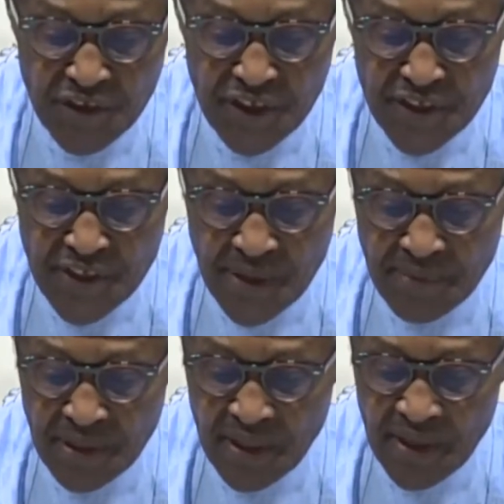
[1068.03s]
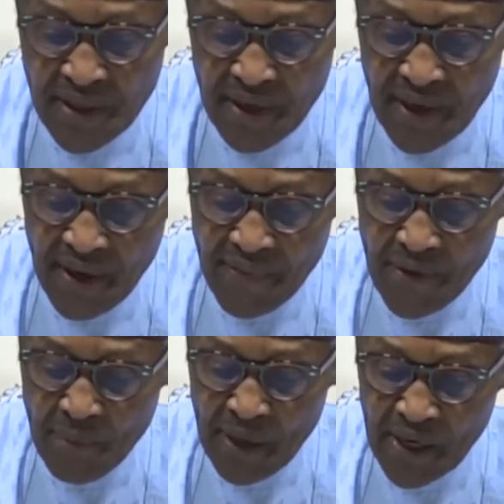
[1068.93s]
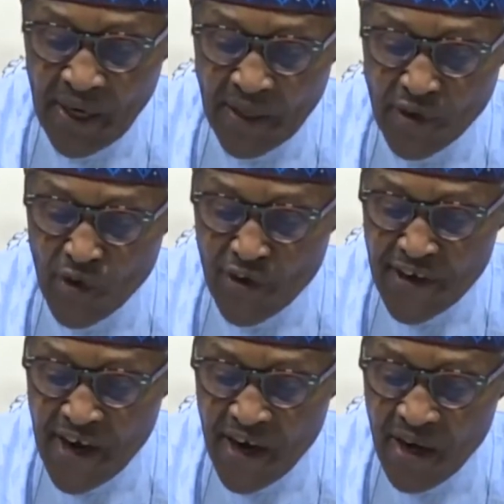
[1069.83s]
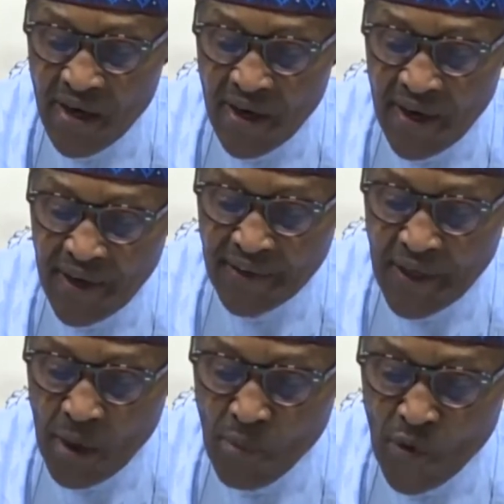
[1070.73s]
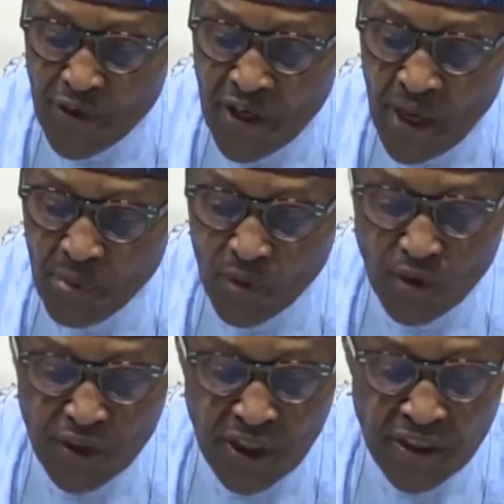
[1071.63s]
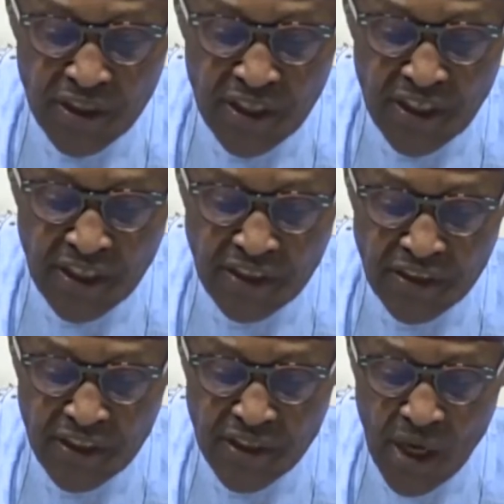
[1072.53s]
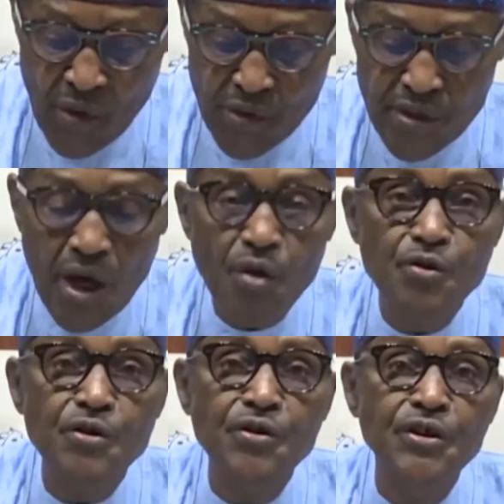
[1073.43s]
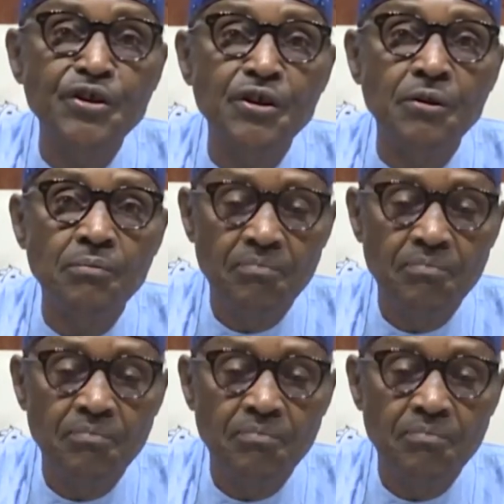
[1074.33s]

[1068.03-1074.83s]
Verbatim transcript: Train 7 and the Mega Urea and ammonia projects in the South-South region.